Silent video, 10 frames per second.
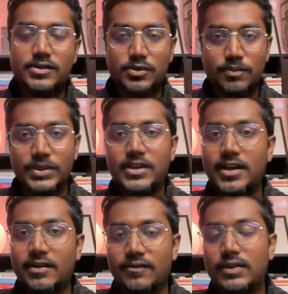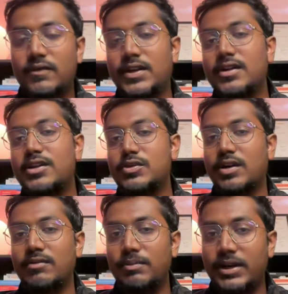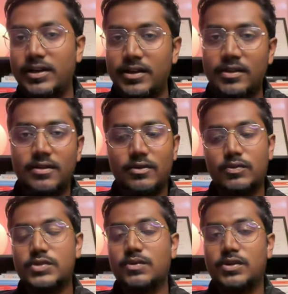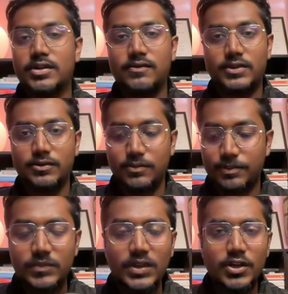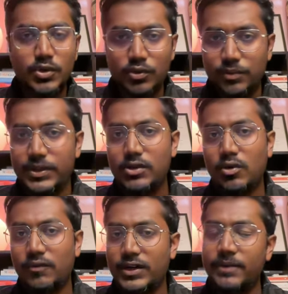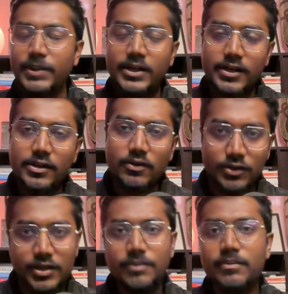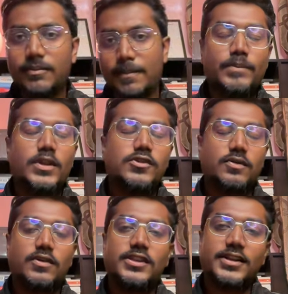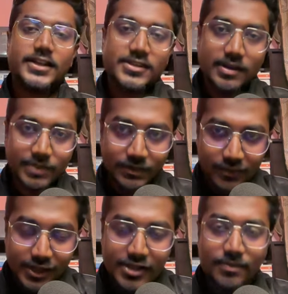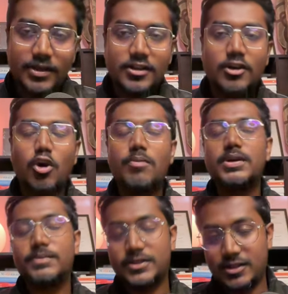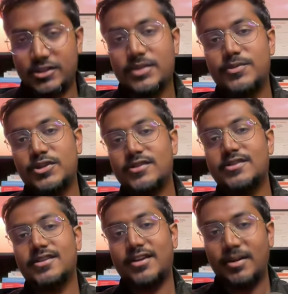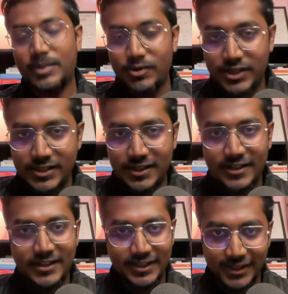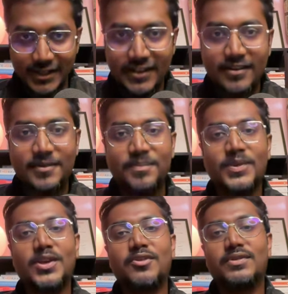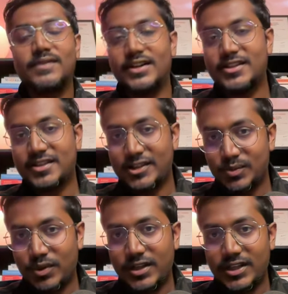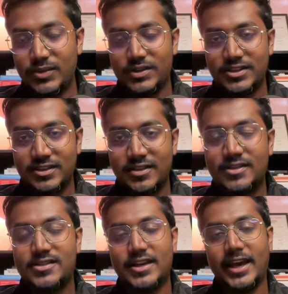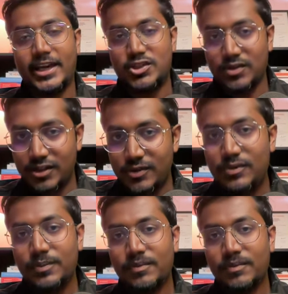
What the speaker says: So be careful when you have a mentor who is working with you. Don't be over dependent on them. So in the next chapter, we will debunk common misconceptions about design in India. We will discuss what UX designers actually do